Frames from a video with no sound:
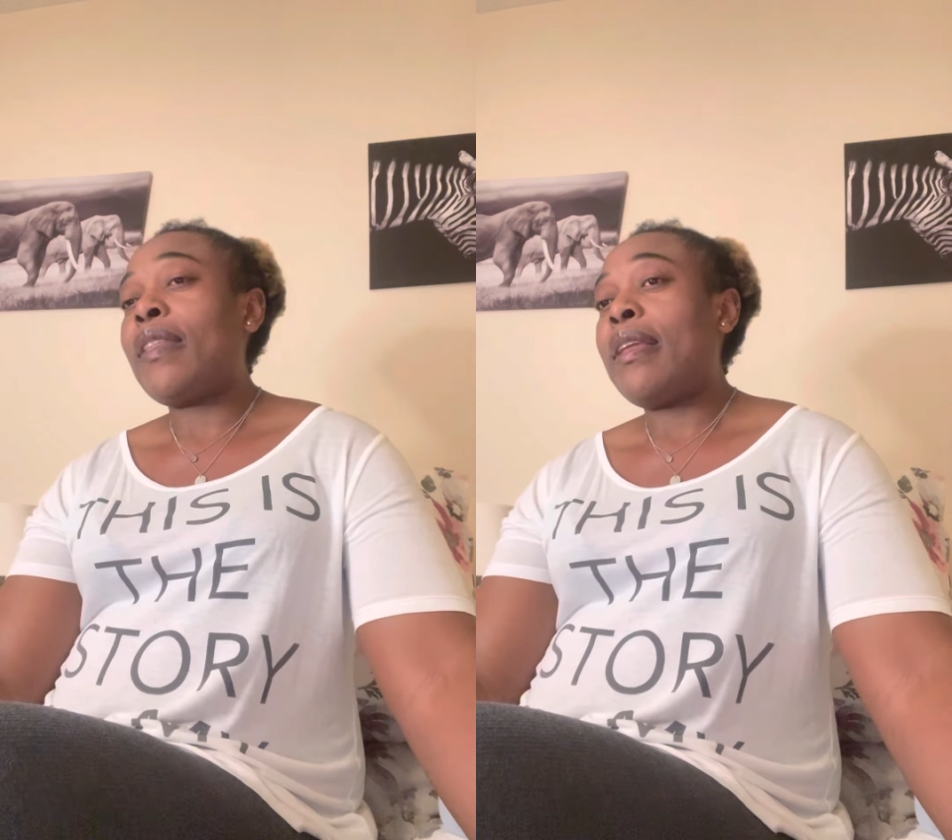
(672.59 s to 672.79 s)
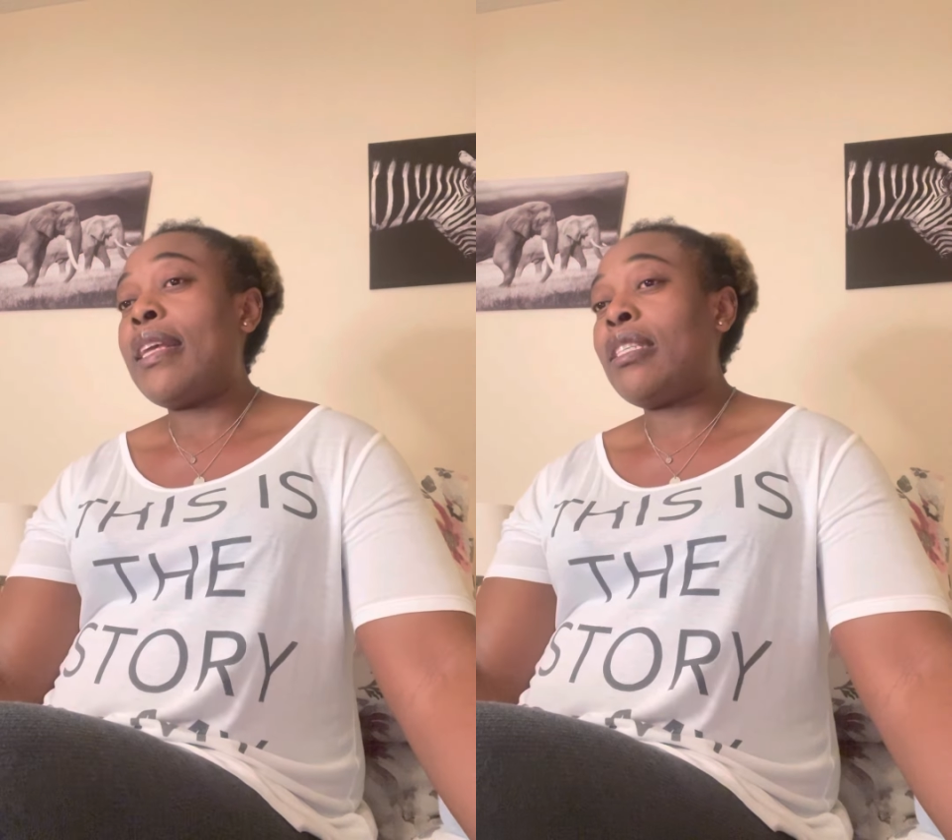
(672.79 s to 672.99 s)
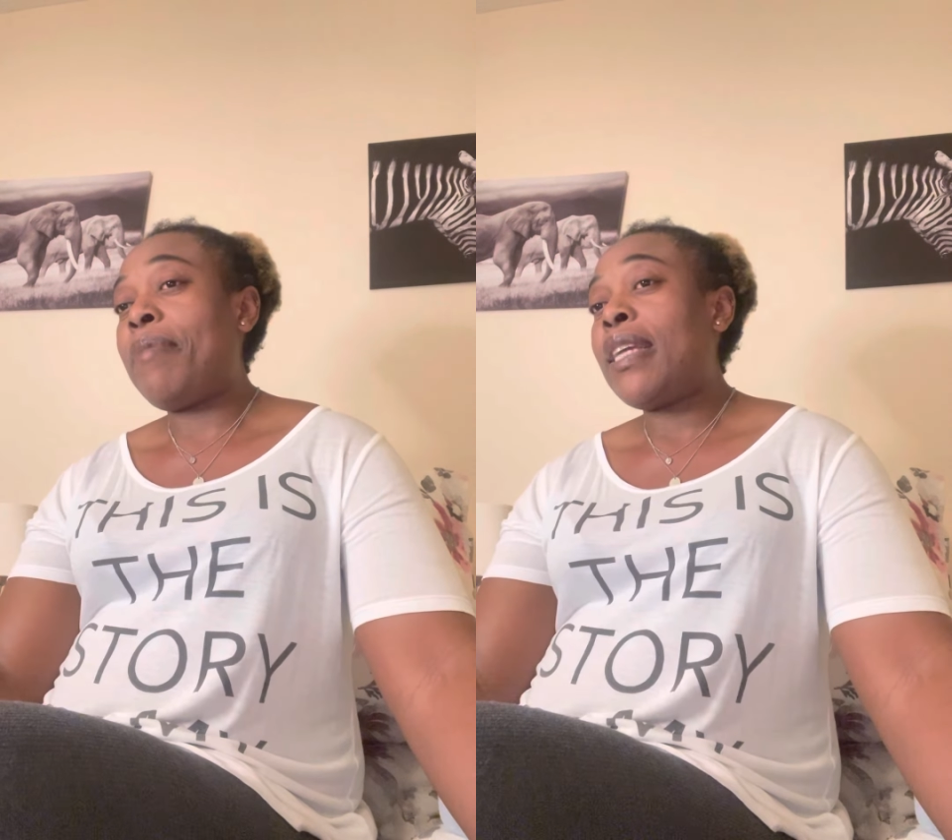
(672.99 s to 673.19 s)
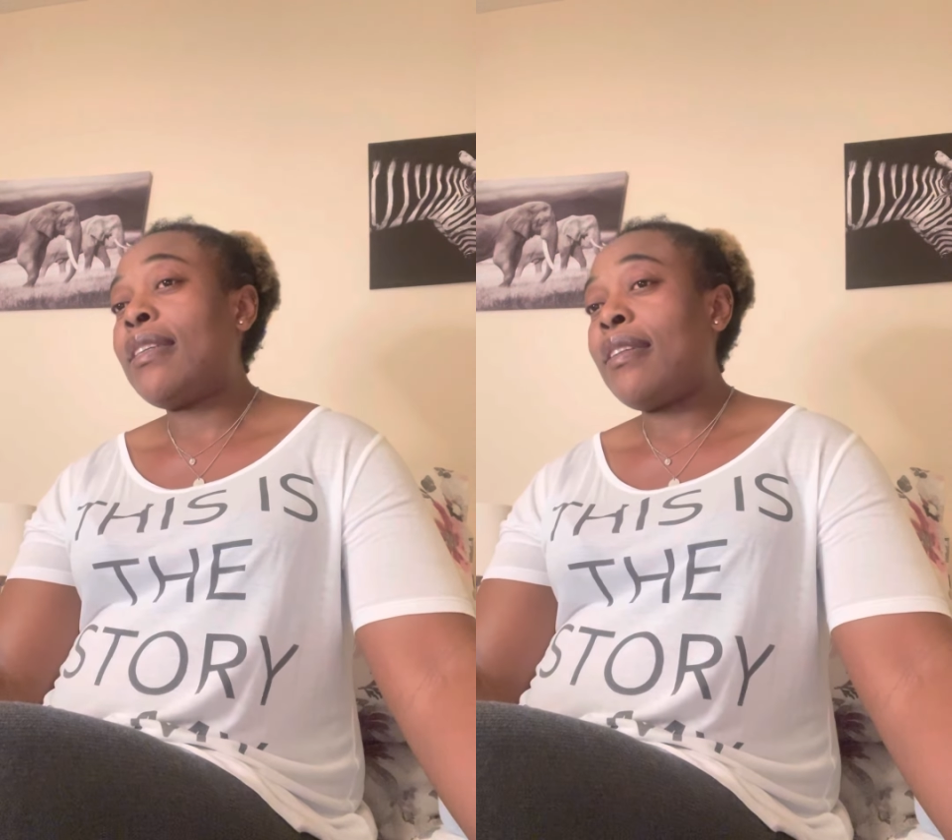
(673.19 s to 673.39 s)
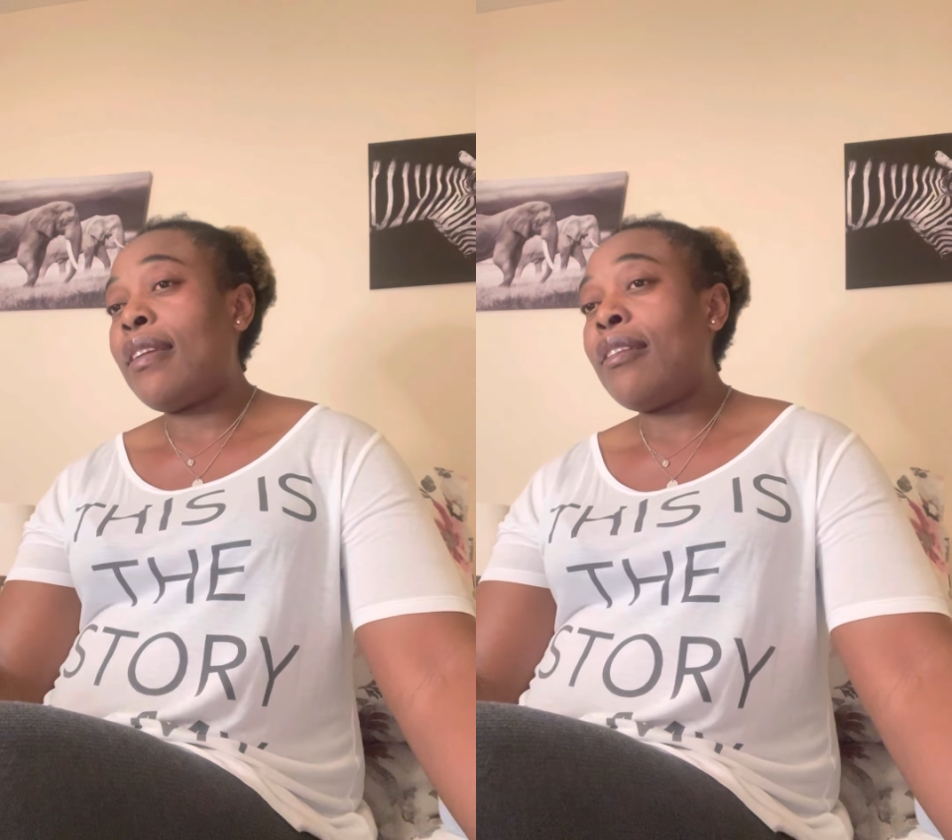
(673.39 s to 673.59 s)

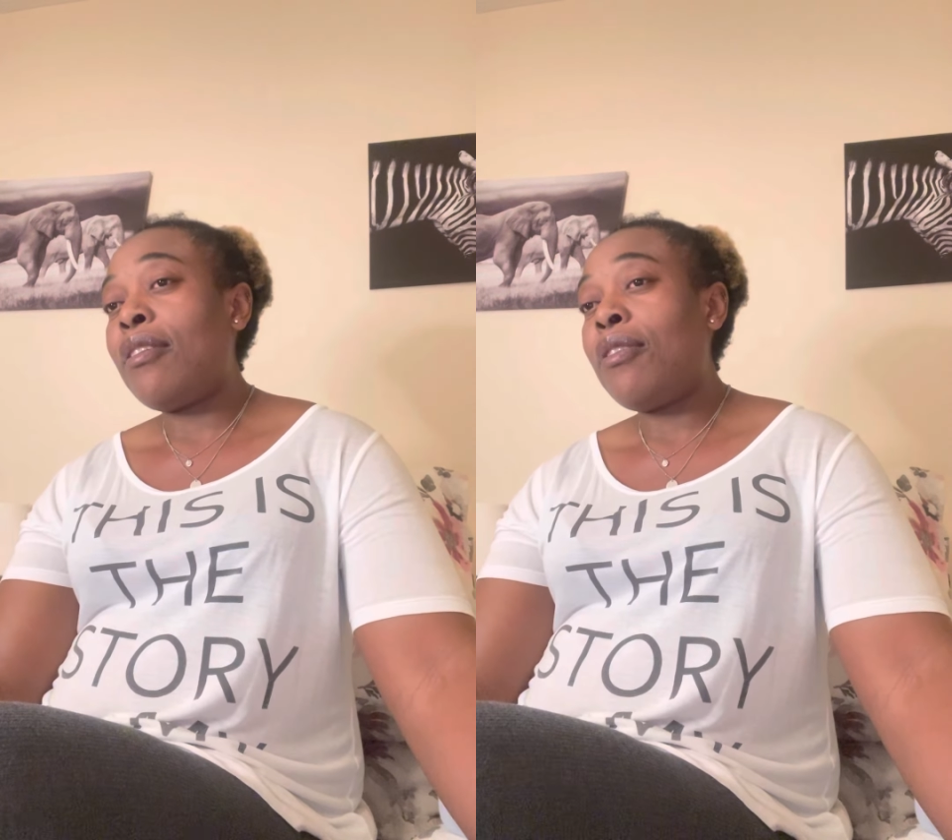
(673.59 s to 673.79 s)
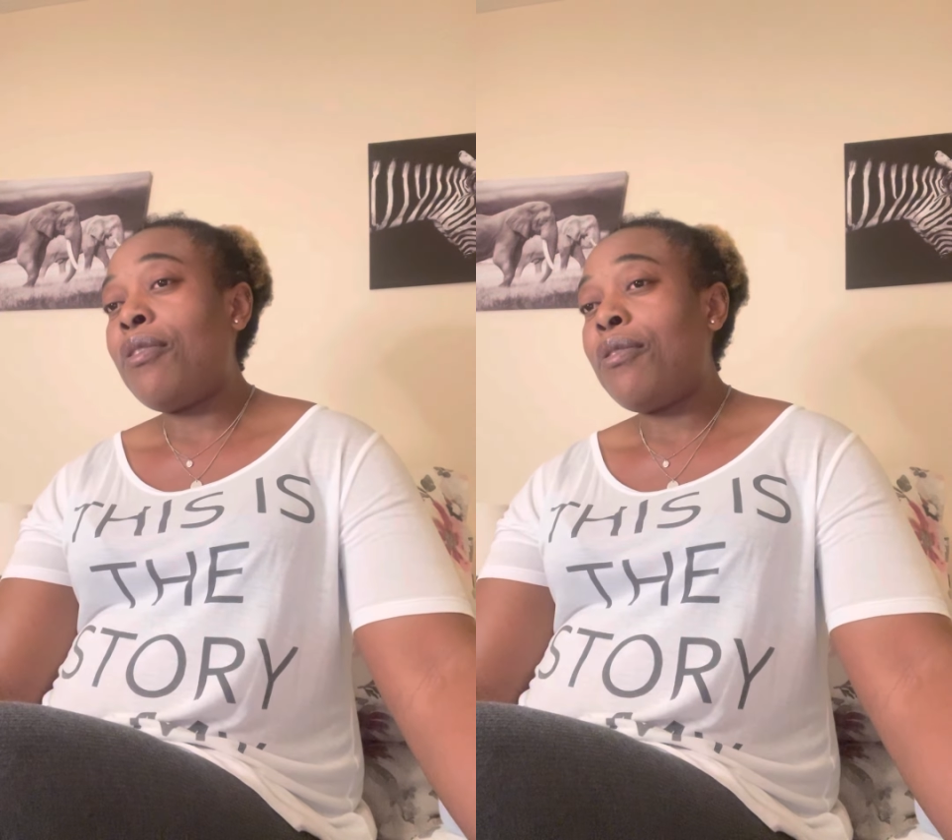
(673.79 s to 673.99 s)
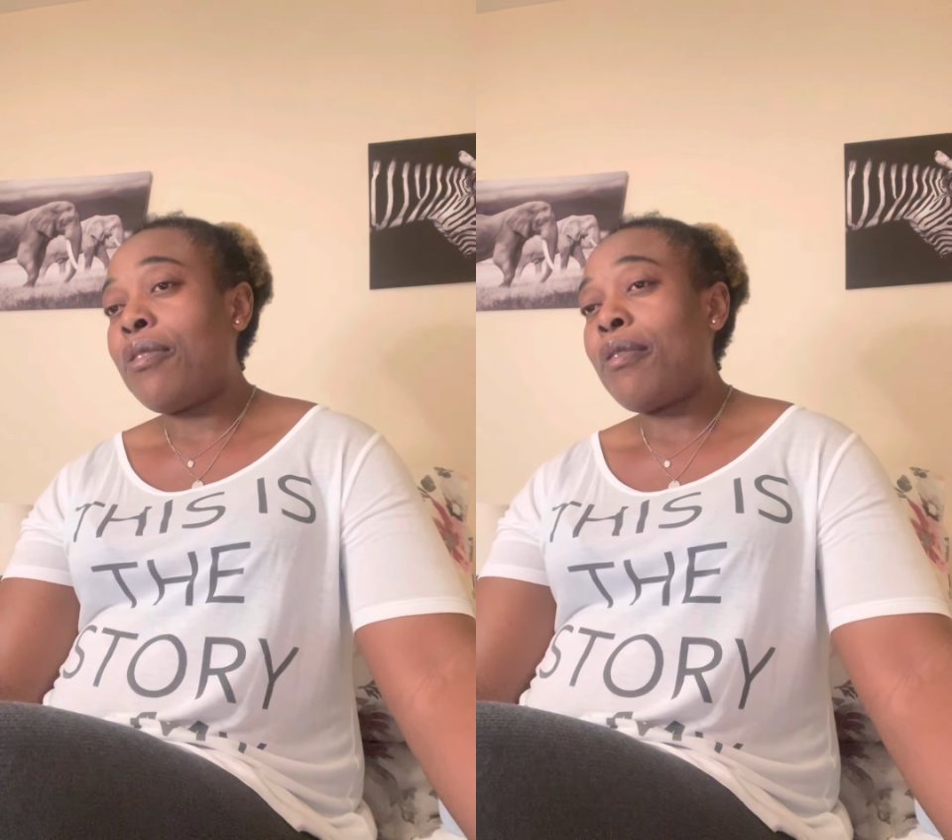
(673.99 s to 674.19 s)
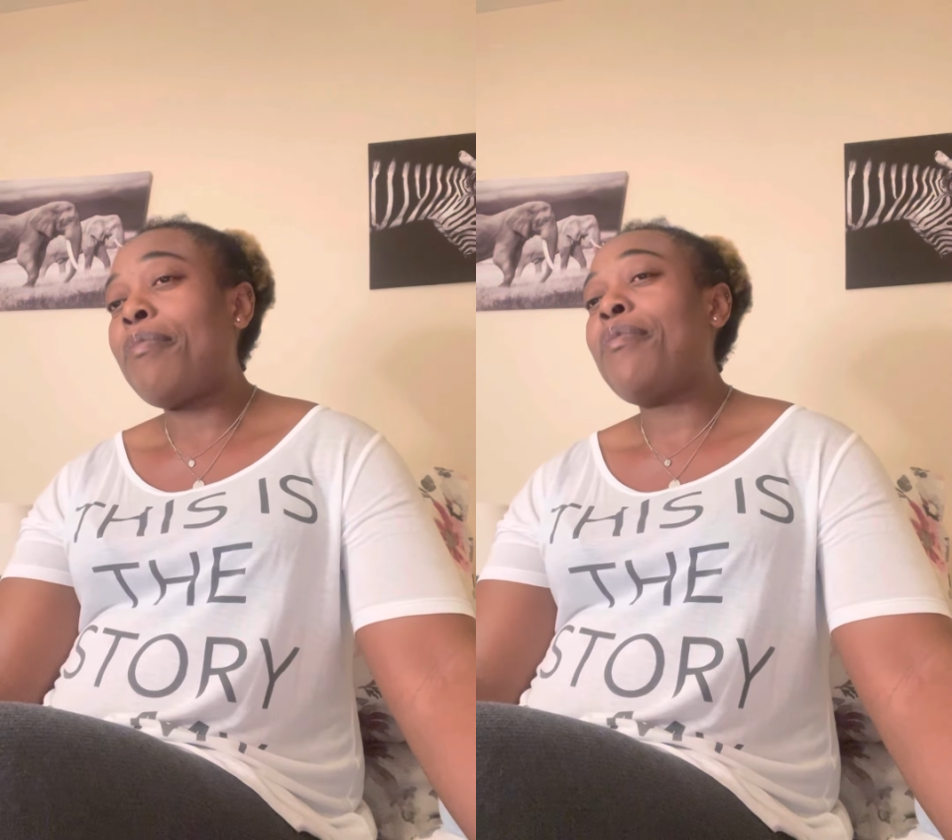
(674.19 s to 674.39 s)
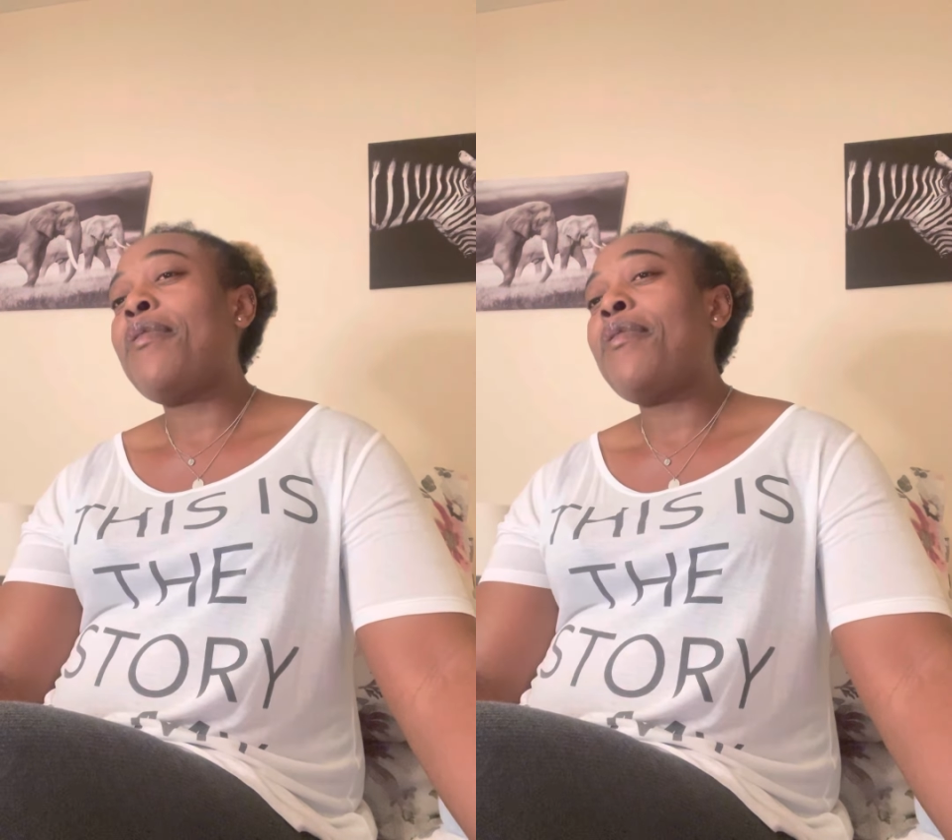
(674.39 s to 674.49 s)
especially in Europe.